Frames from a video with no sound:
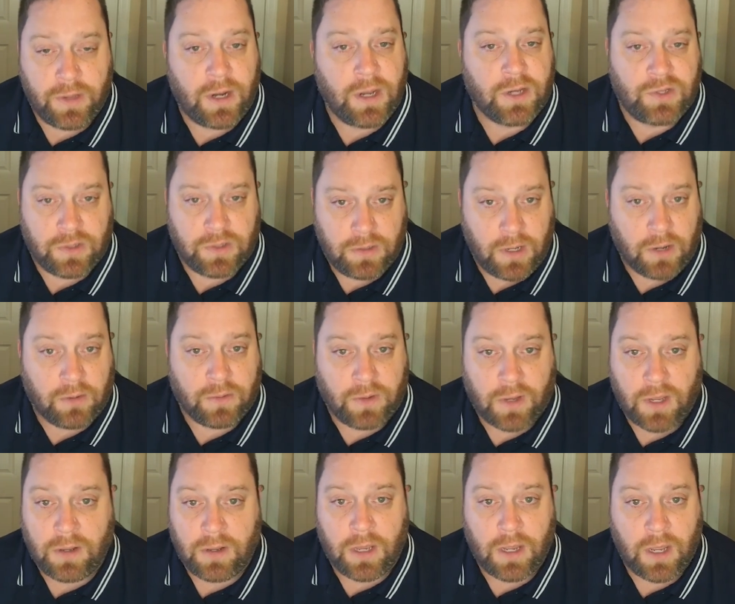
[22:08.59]
And it's,
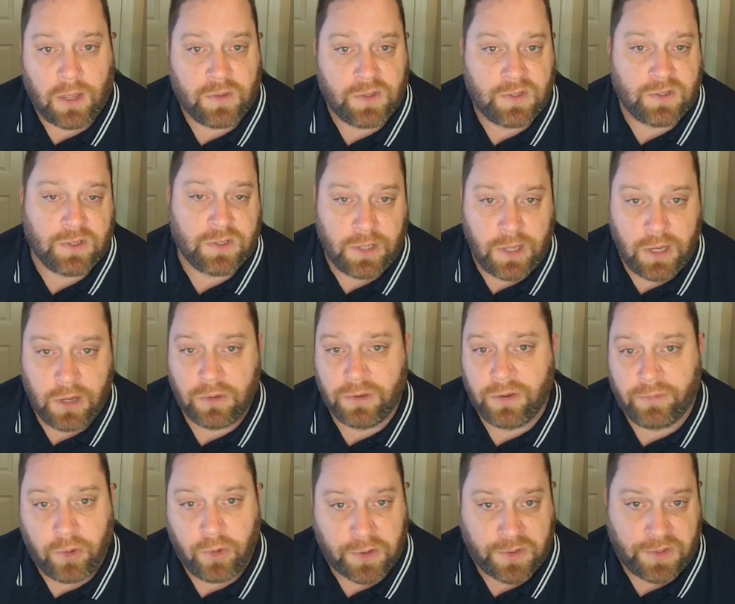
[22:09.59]
again, this is a legal
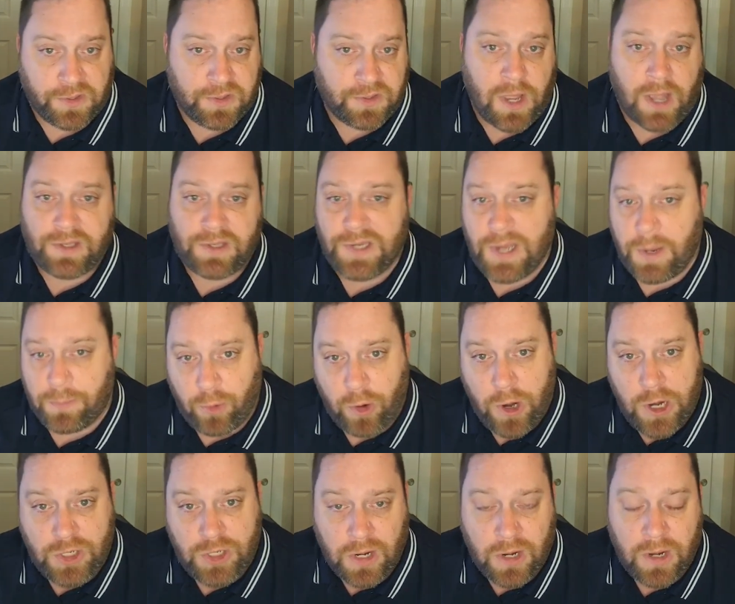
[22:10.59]
divorce. This is not
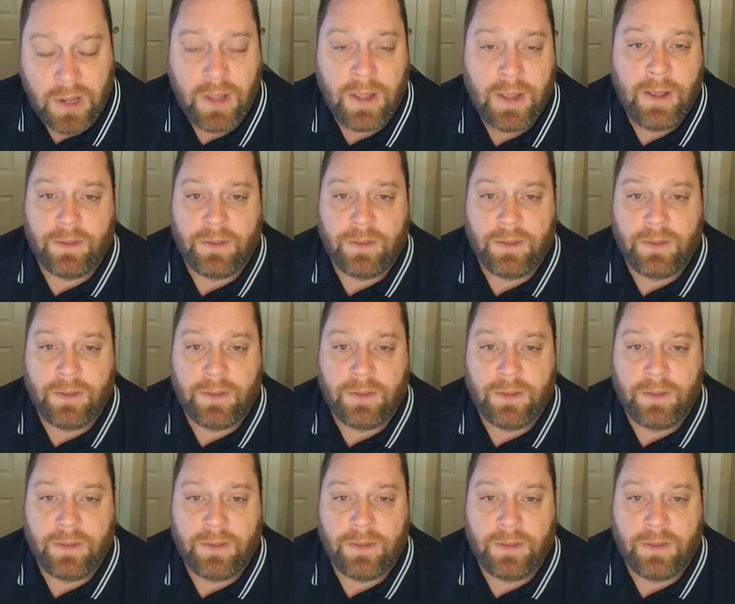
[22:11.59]
separation.